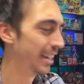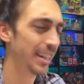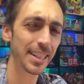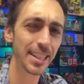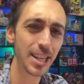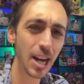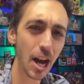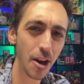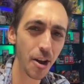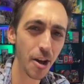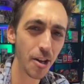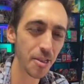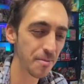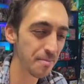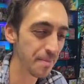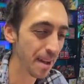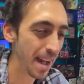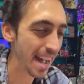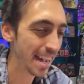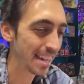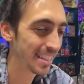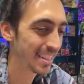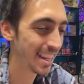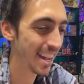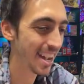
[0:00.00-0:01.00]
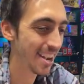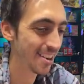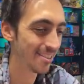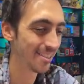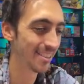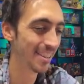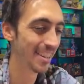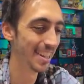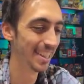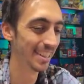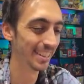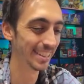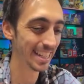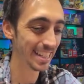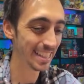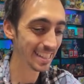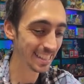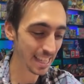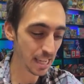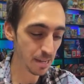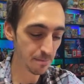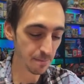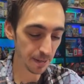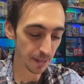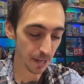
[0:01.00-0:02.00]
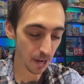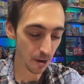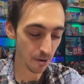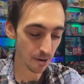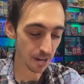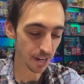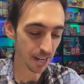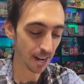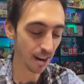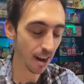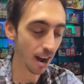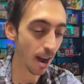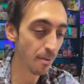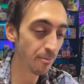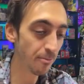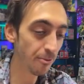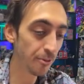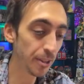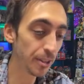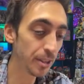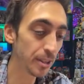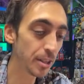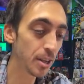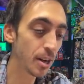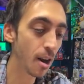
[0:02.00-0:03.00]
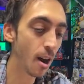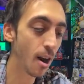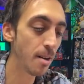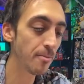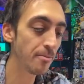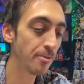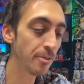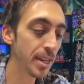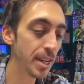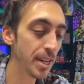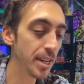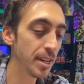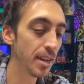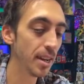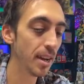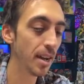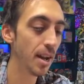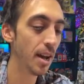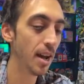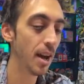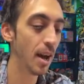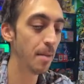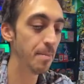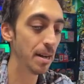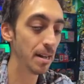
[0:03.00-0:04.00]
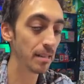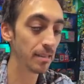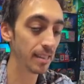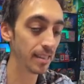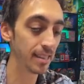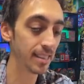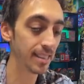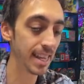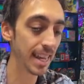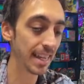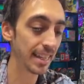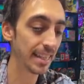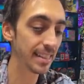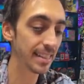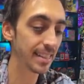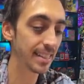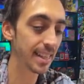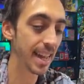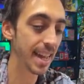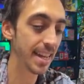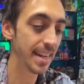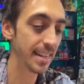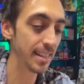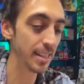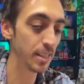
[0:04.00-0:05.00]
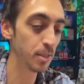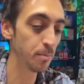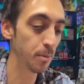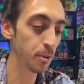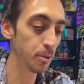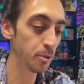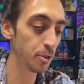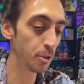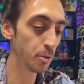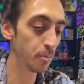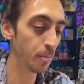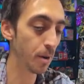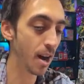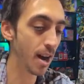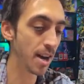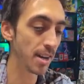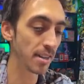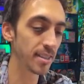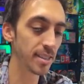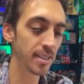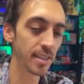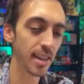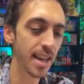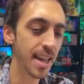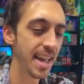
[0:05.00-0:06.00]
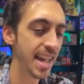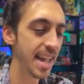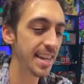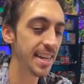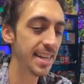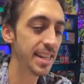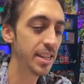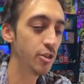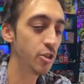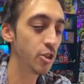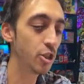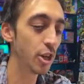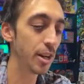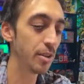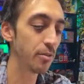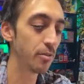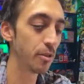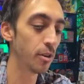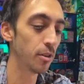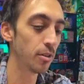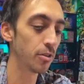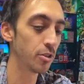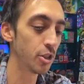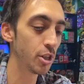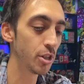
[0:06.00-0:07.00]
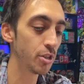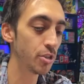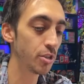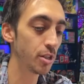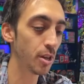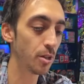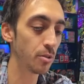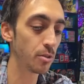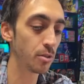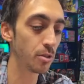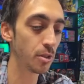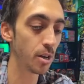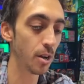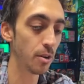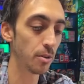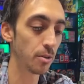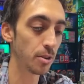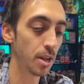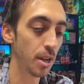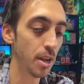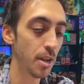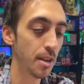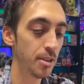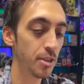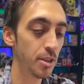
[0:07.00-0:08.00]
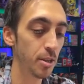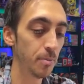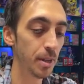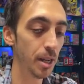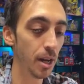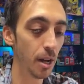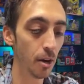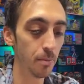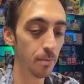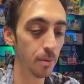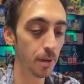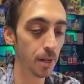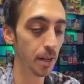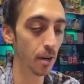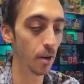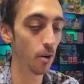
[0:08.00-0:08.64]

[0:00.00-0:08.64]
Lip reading: Got all the packs out. Let's keep it going here. I'm feeling confident about the second side of this booster box. And in general, just so stoked to be opening